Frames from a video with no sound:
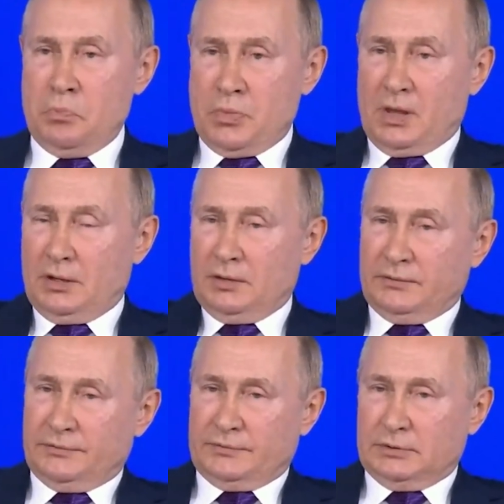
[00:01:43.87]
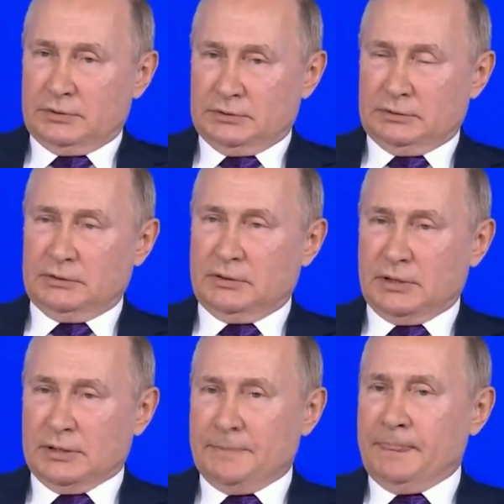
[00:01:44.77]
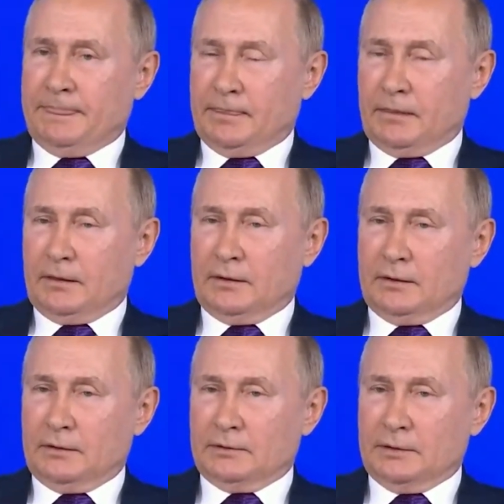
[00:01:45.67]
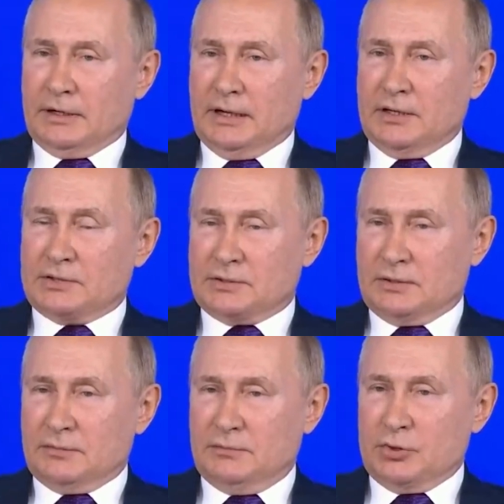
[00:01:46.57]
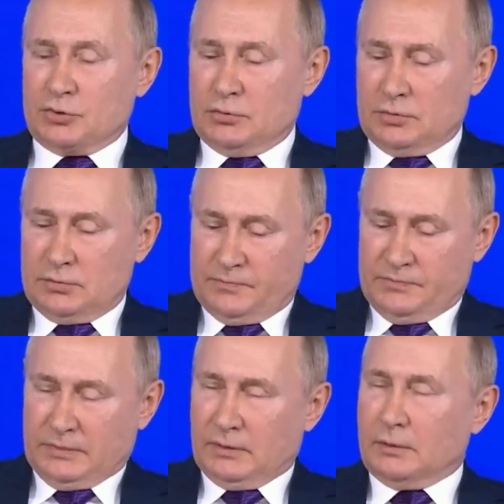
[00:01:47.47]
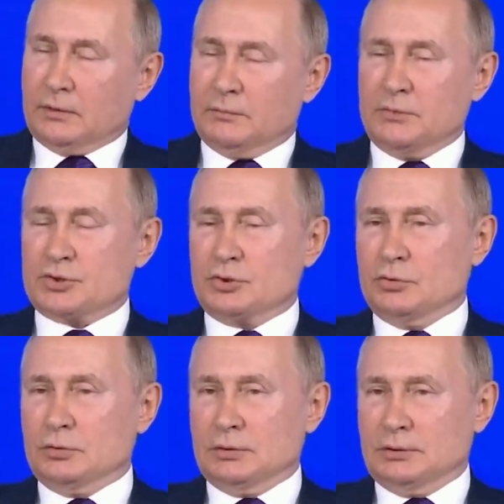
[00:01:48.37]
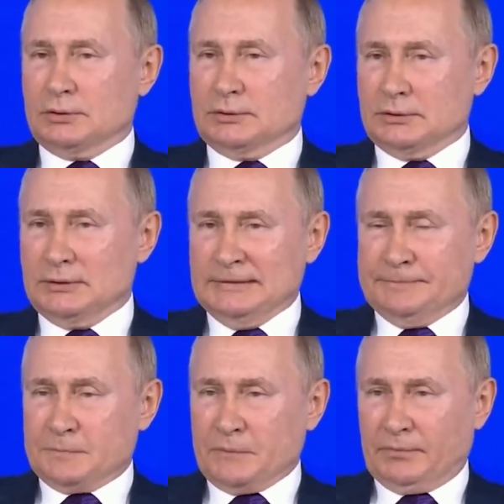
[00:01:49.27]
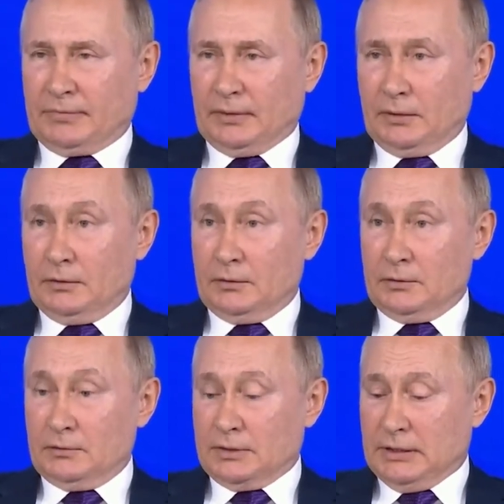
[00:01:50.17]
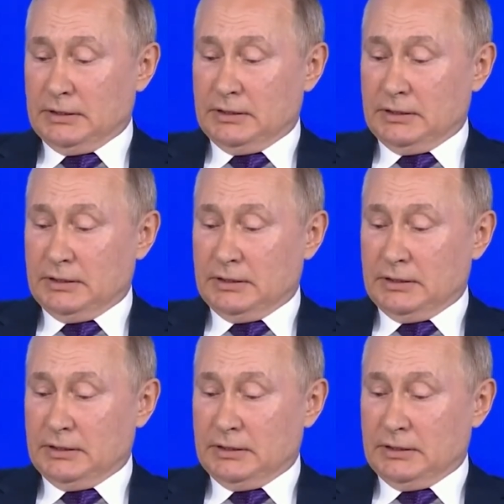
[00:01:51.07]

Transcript: What would their reaction be if we were to come and on the border between the United